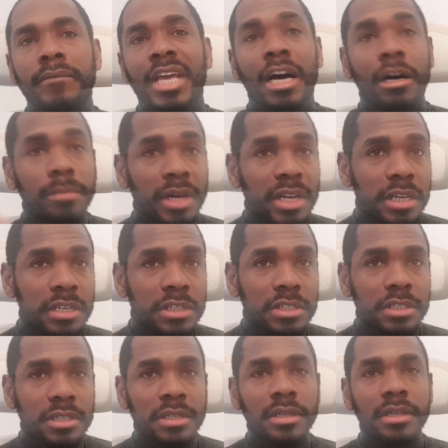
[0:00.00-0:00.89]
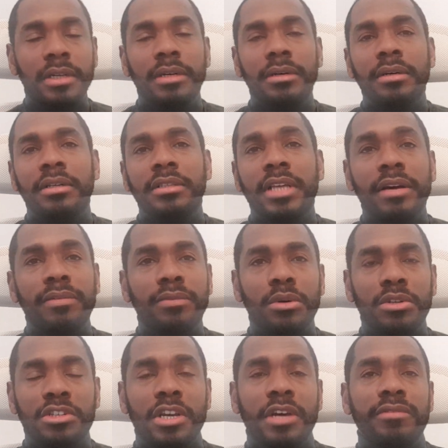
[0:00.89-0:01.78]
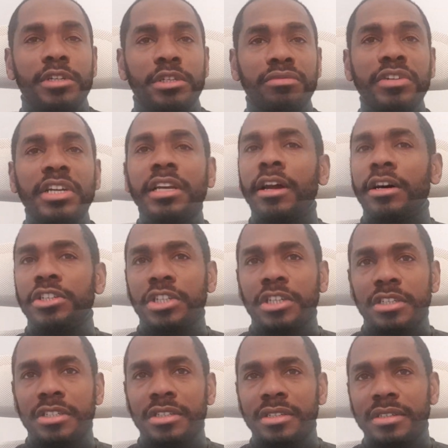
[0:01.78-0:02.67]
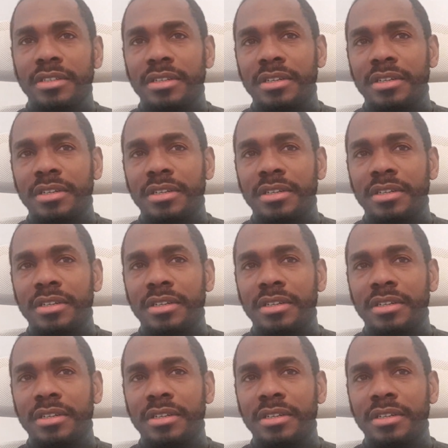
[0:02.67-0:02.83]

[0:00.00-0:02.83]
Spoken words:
Our bodies therefore serve as free lunches